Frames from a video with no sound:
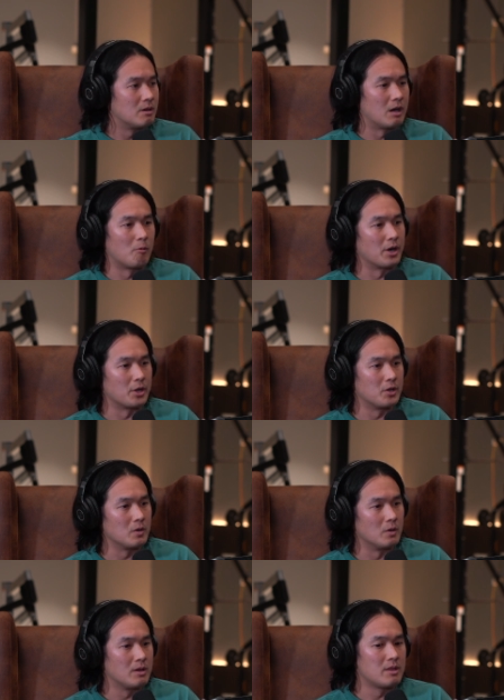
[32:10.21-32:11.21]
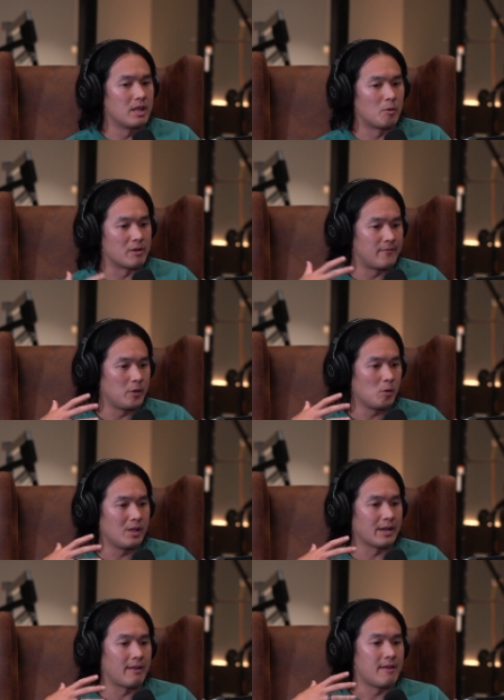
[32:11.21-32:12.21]
I want to know. They want to feel
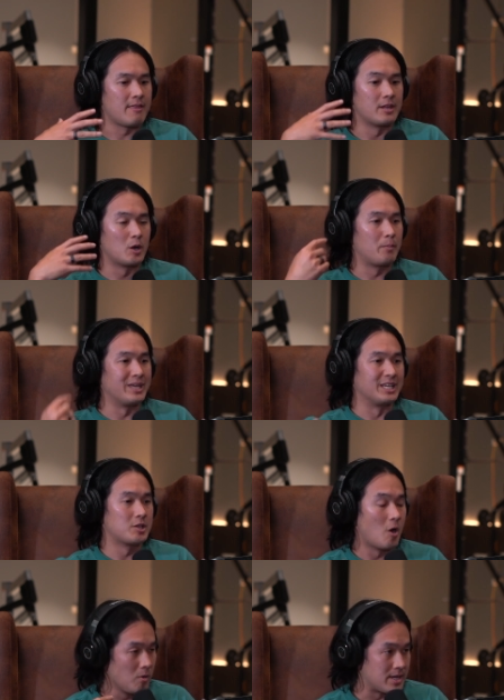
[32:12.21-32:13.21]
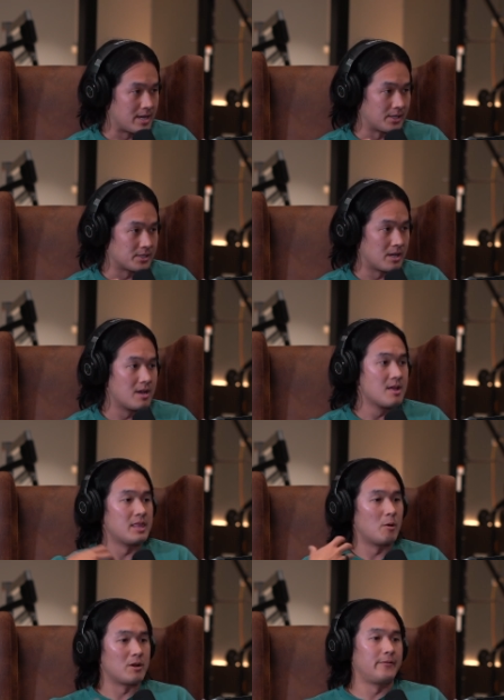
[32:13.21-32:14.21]
like they're not being told the answer.
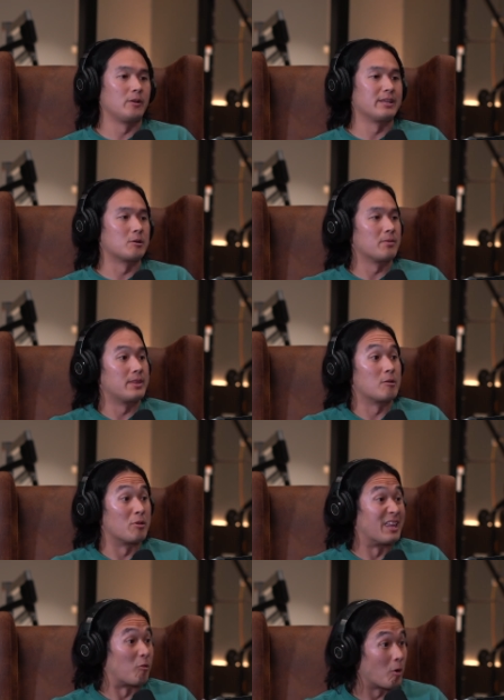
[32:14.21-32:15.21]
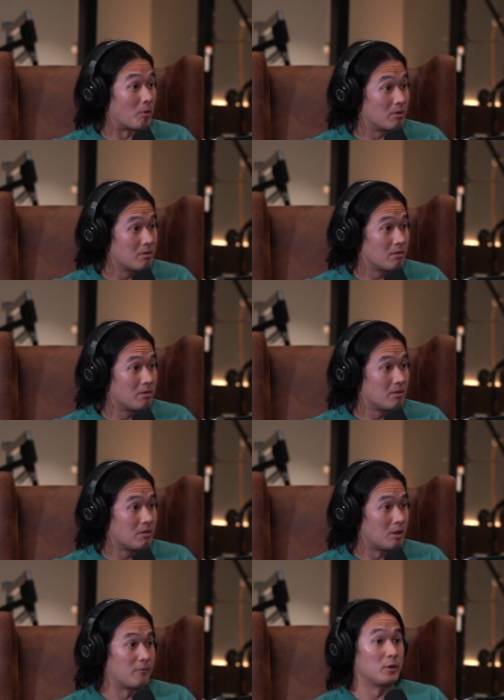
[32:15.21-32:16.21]
They want to feel like they got there on their own.
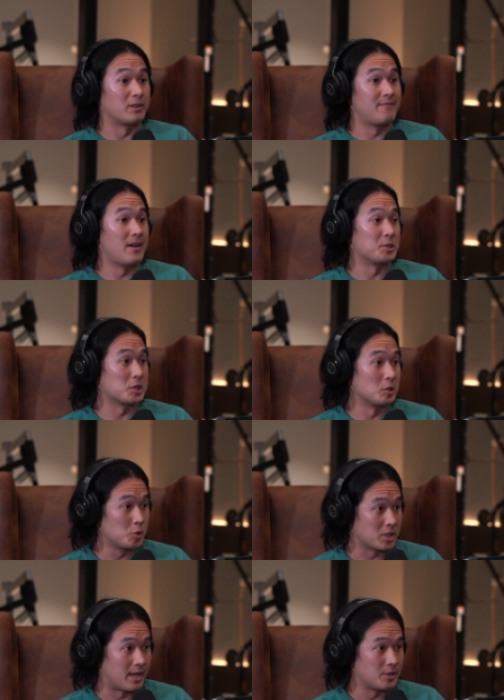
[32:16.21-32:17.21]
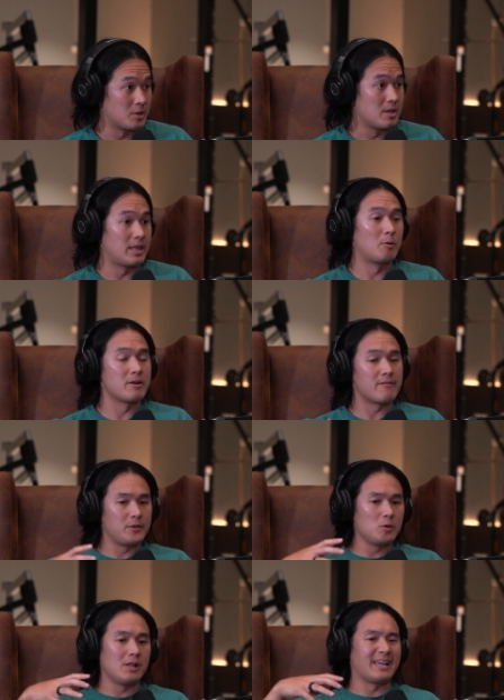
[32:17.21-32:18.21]
They want to feel like they found the solution out. They want to
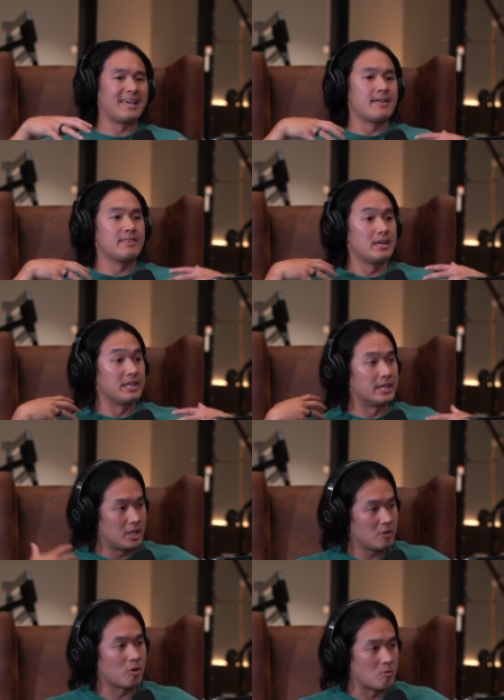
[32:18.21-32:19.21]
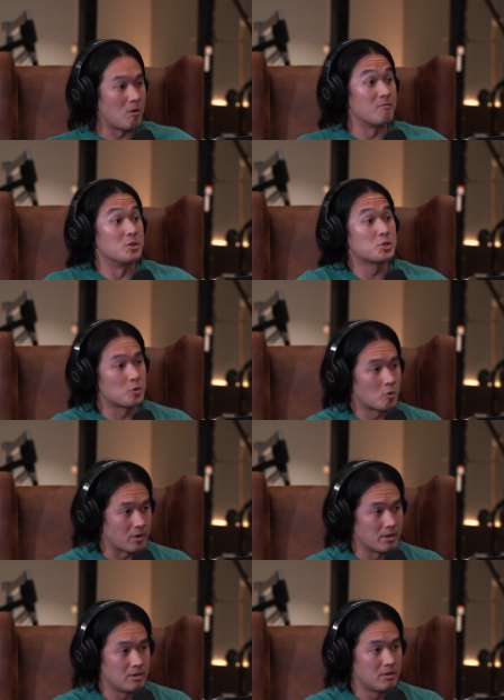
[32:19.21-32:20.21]
feel like they're the hero of the
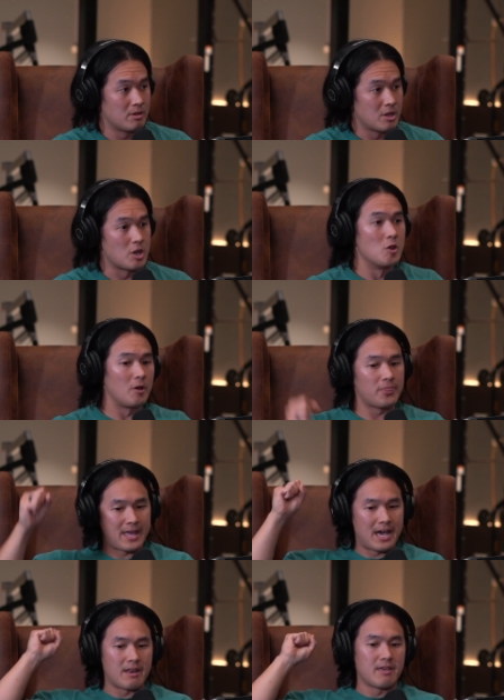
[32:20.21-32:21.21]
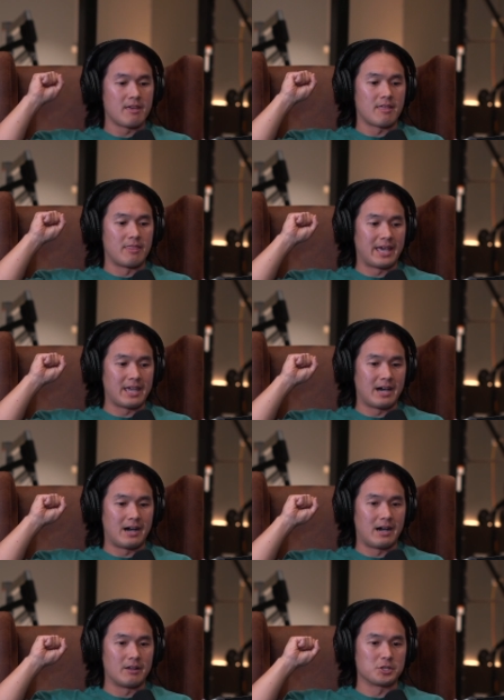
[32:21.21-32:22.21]
story, not that they
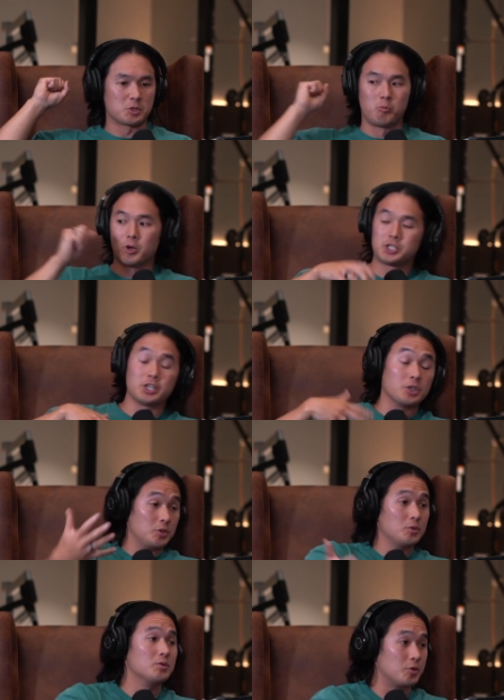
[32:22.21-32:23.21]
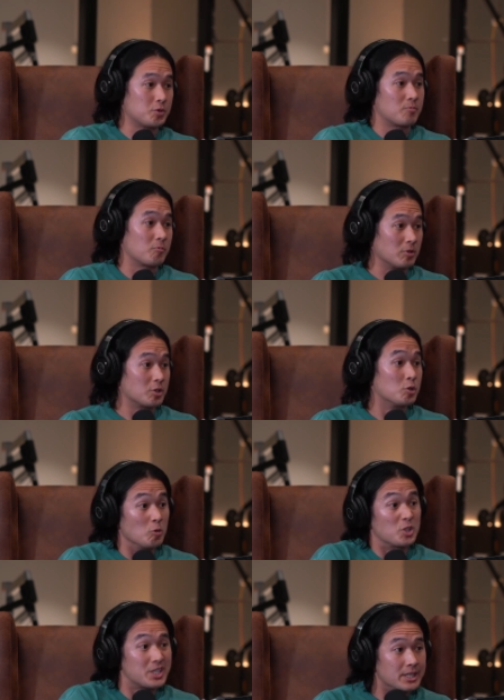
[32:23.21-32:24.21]
are just watching you do some really
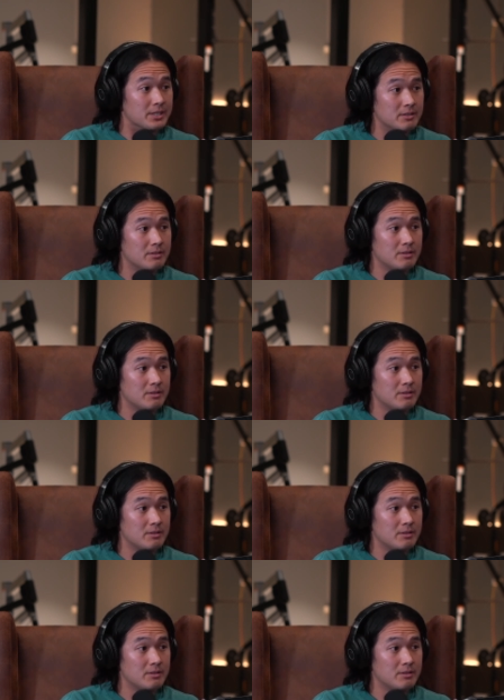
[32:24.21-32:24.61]
cool shit.